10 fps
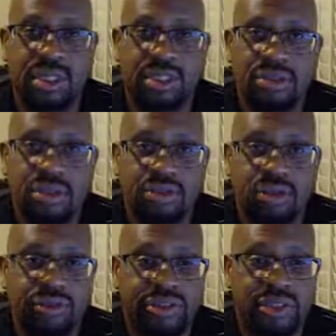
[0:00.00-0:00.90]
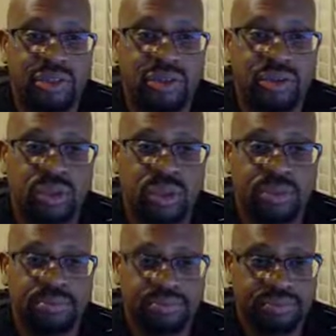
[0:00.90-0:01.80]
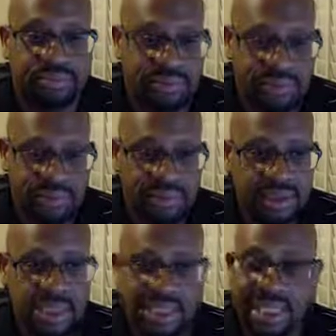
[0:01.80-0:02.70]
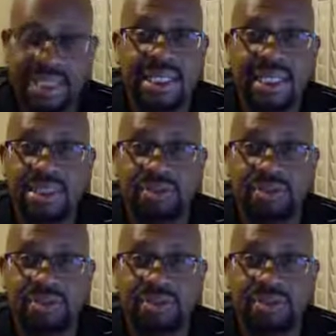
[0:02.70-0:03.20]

I'll do some more videos where I'll analyze